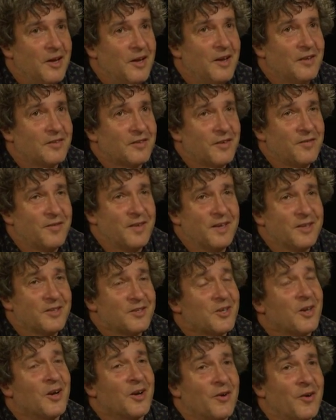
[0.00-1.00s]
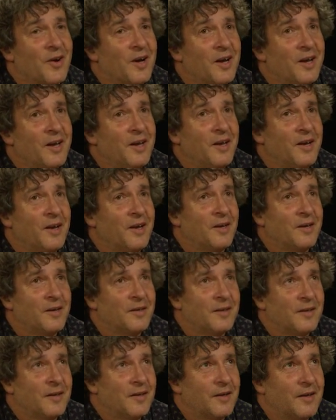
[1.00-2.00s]
Yes, I think so.
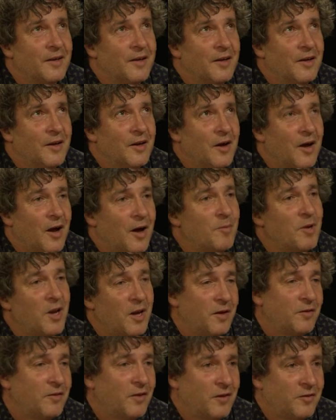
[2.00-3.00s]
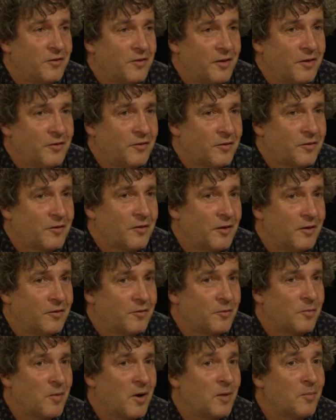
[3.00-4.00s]
I mean,
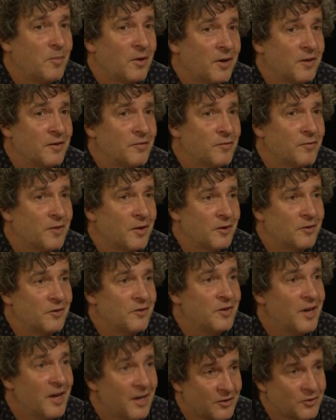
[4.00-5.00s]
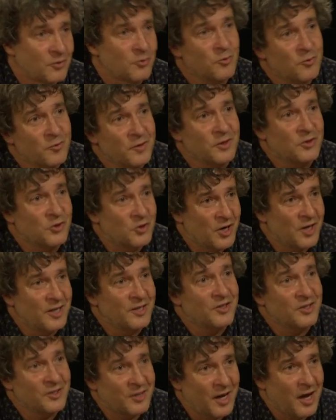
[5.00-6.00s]
it's my belief that yes, all these
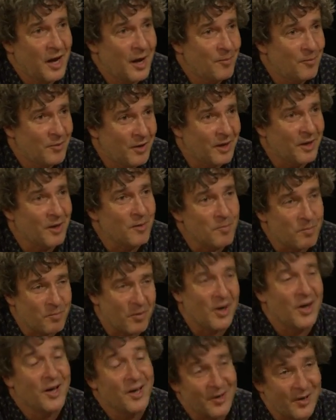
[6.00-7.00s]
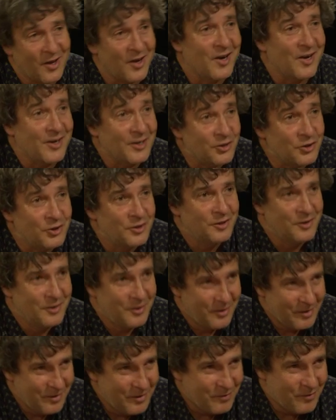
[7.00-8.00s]
changes are happening, and by and large,
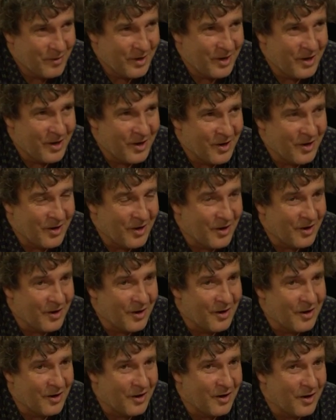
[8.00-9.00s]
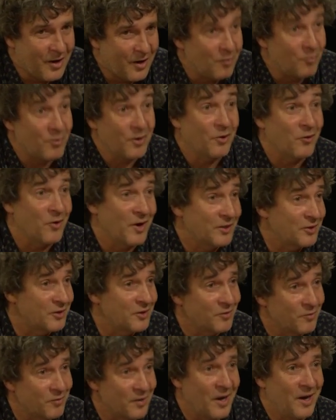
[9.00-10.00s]
they are
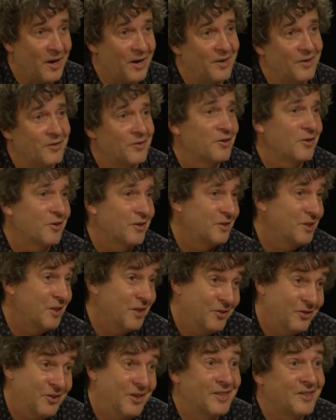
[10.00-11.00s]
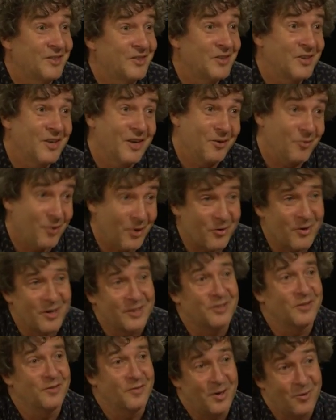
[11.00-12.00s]
regressive, and I said yesterday,
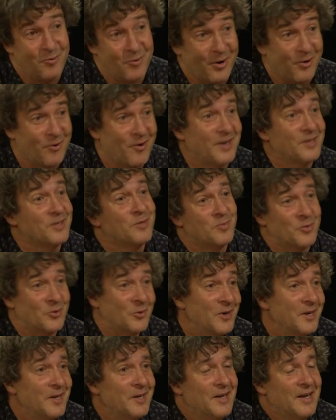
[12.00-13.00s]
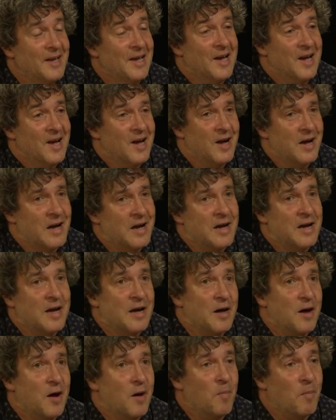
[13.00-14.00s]
regressive and regrettable.
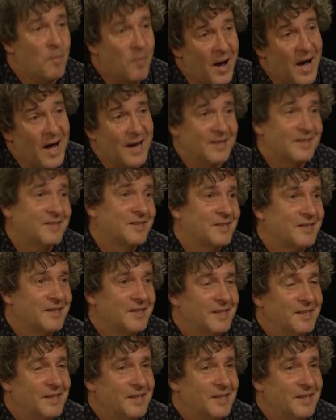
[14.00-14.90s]
But